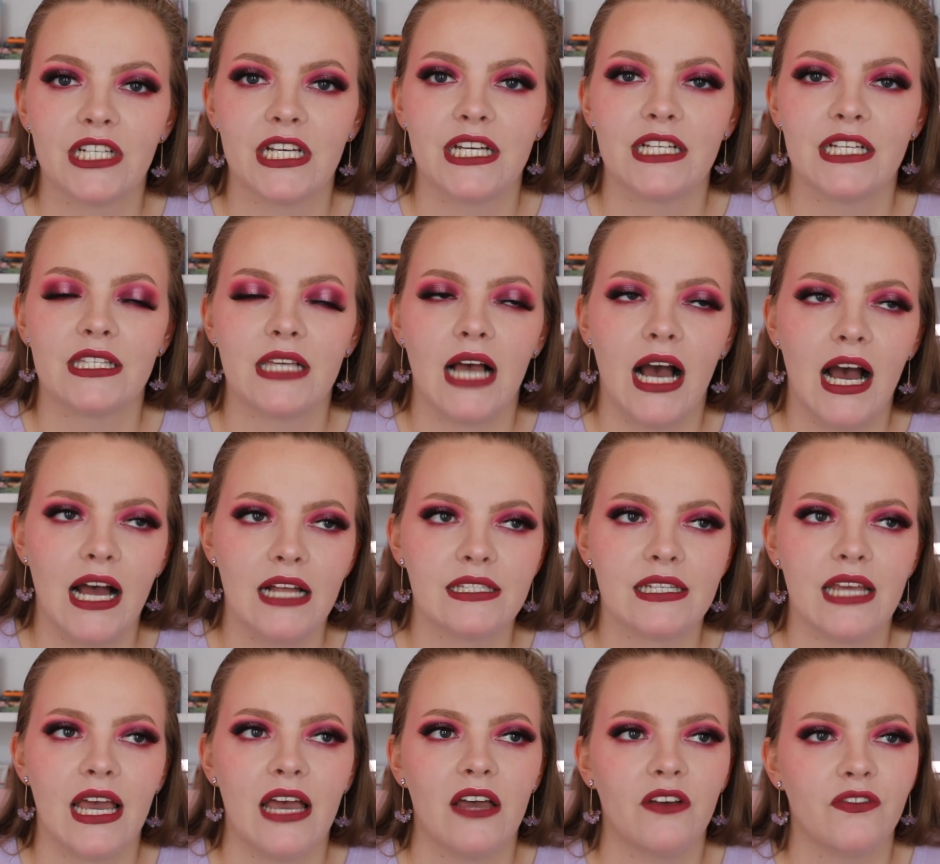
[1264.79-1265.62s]
It's at
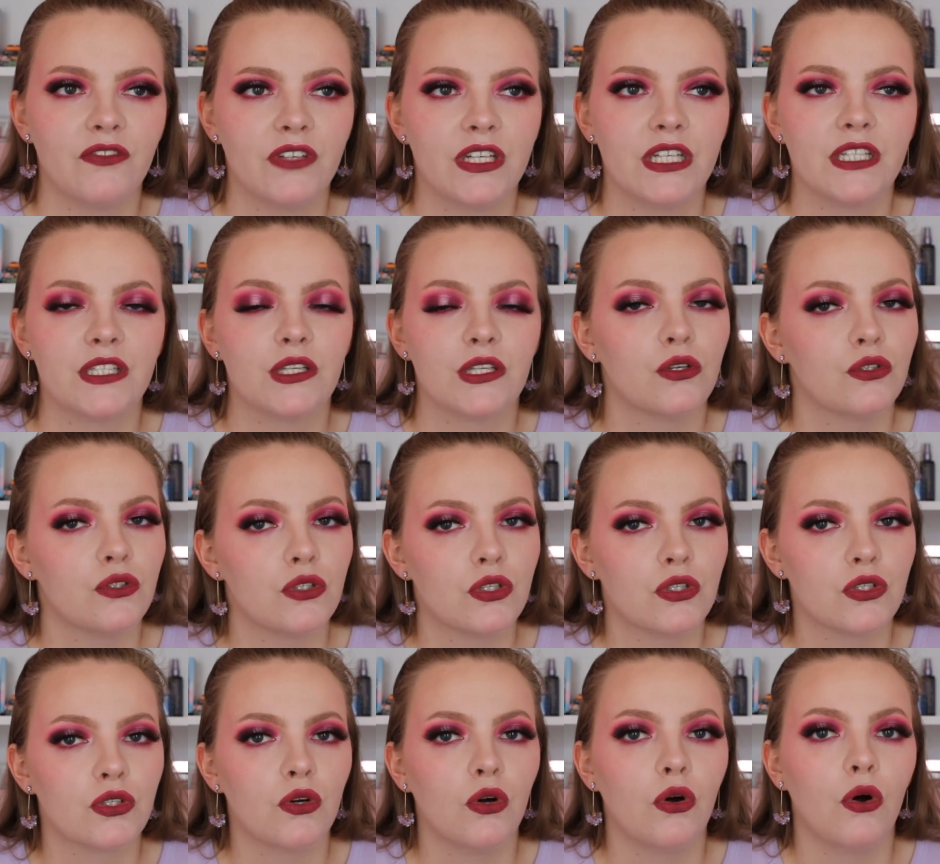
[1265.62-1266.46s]

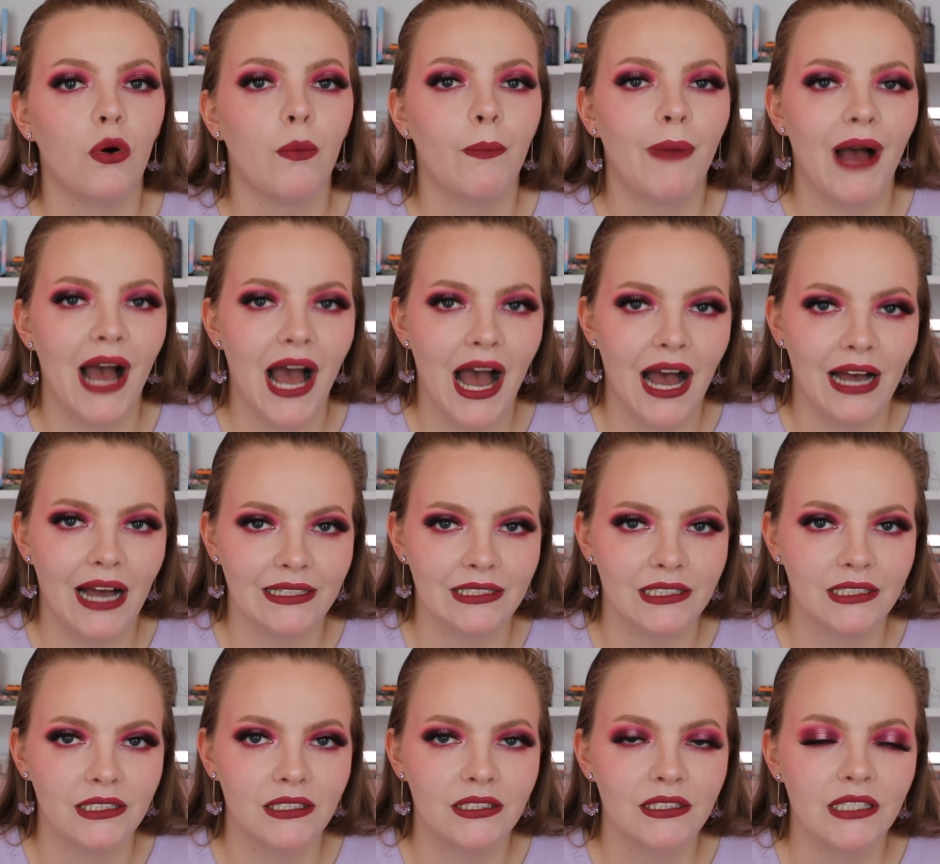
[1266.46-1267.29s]

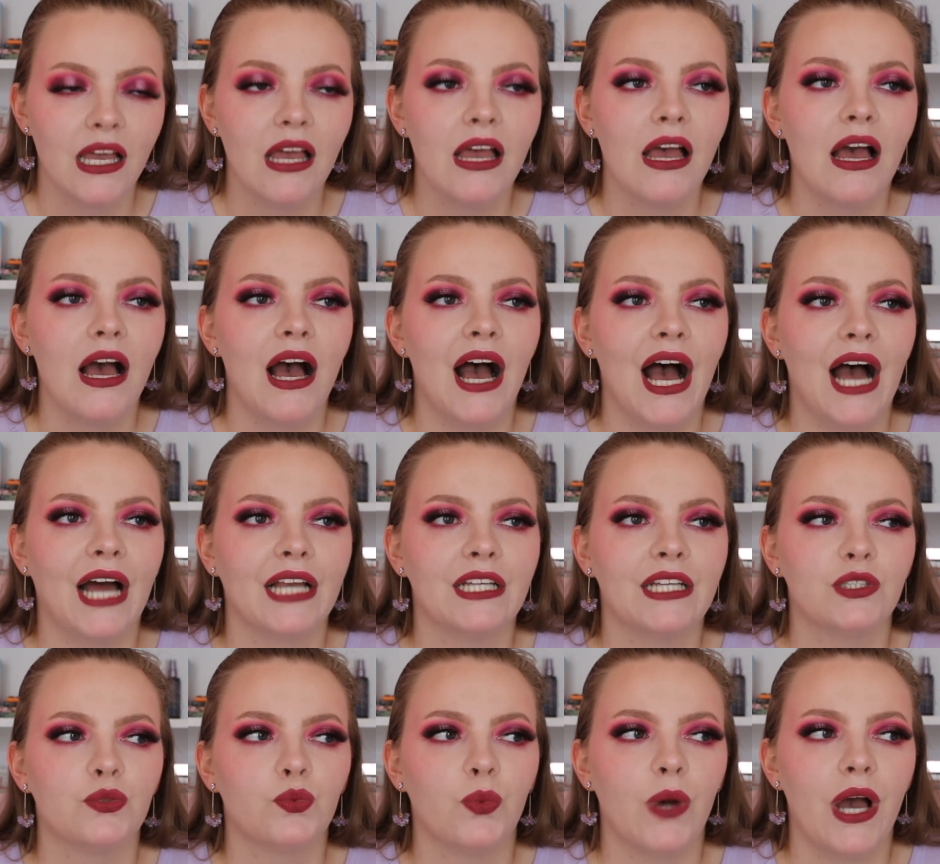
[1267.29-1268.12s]
Effys_pans, and
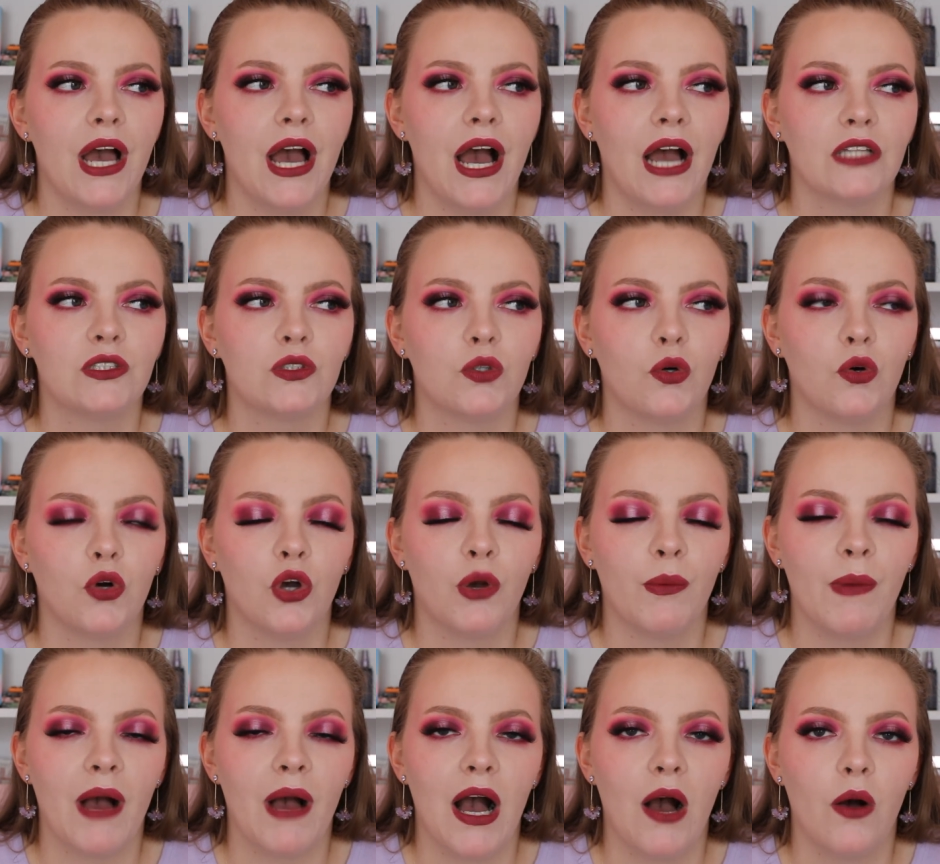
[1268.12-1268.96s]
it's where I talk
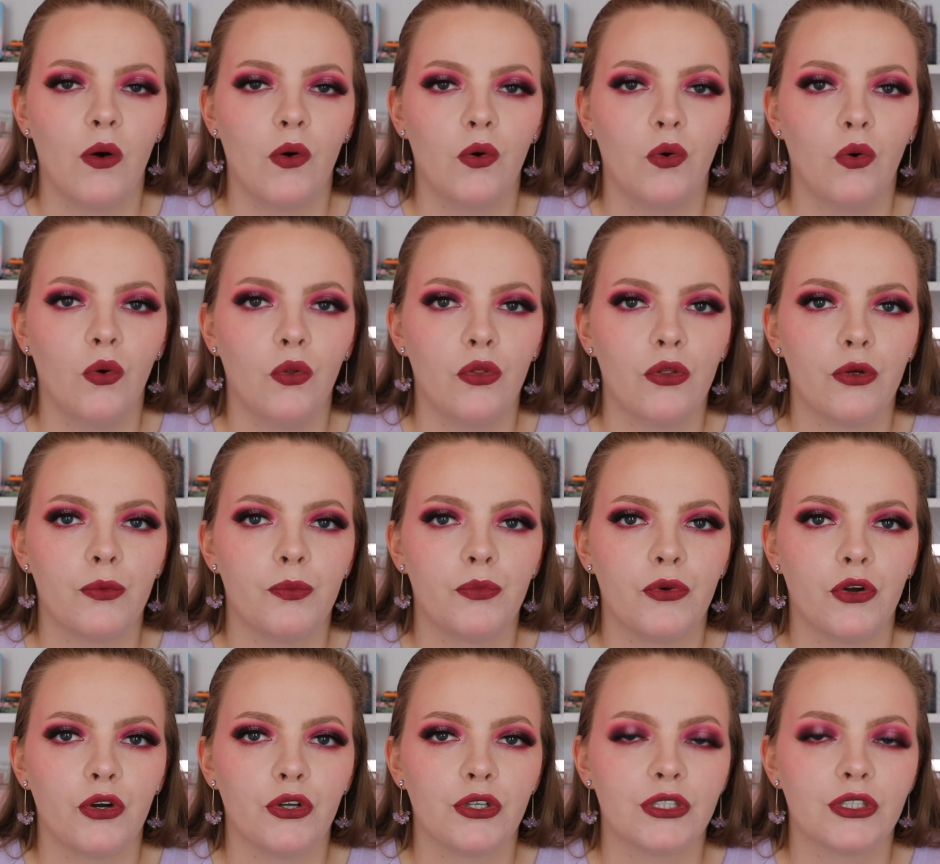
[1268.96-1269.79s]
about all the
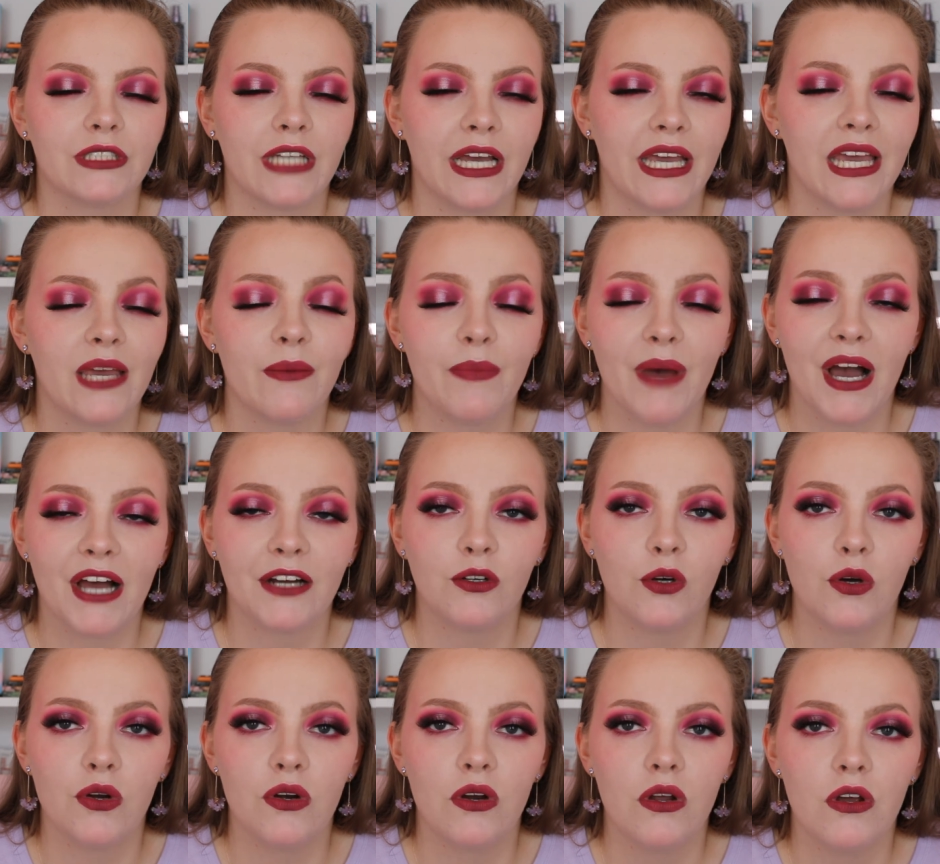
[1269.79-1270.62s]
products I hit pan
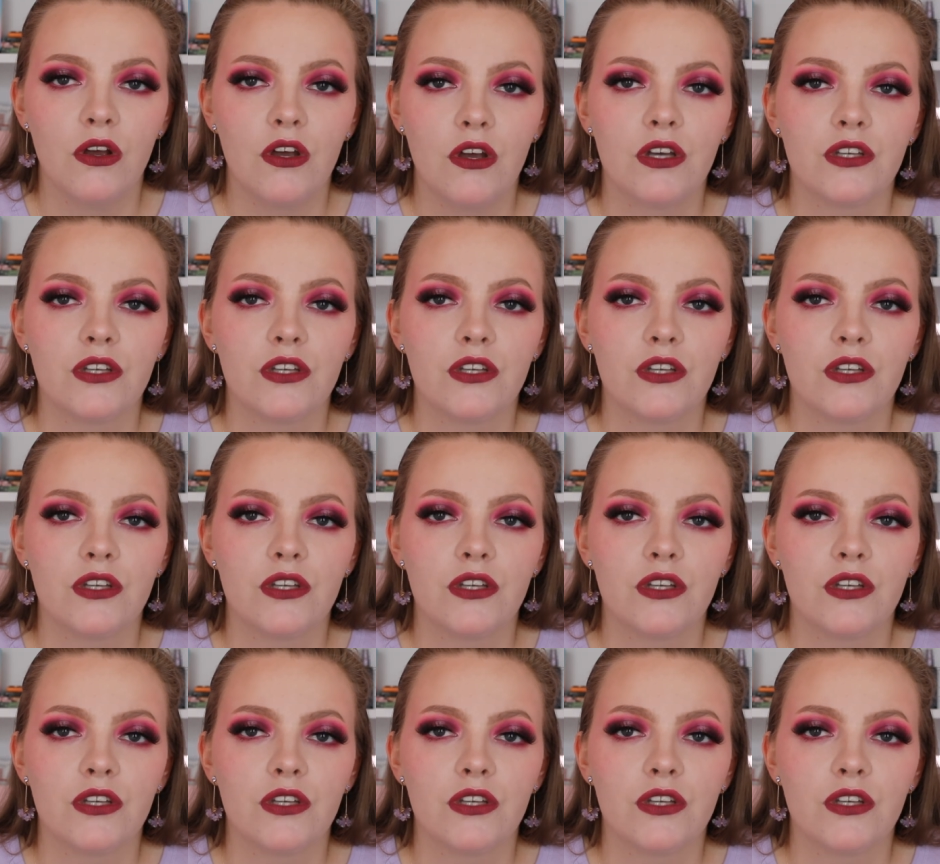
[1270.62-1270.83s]
on.